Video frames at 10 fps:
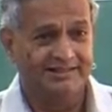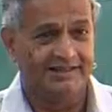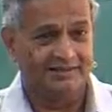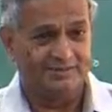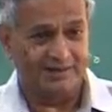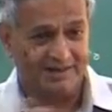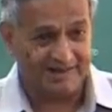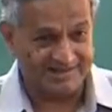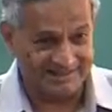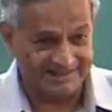that is for
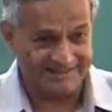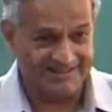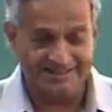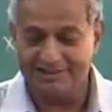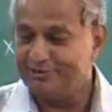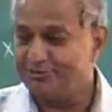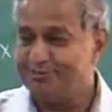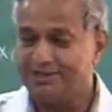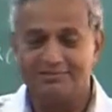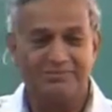constant. Then you will
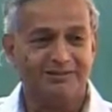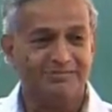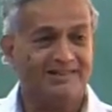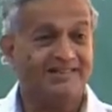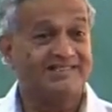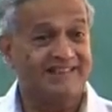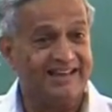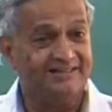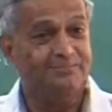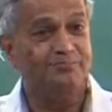multiply by a
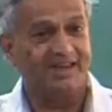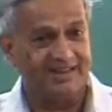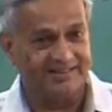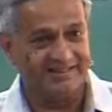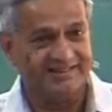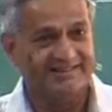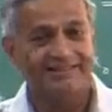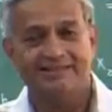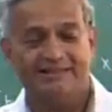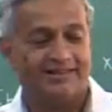sin psi,
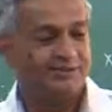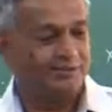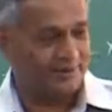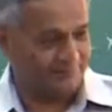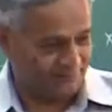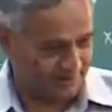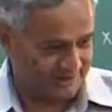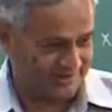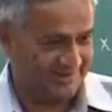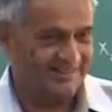that is for
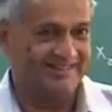first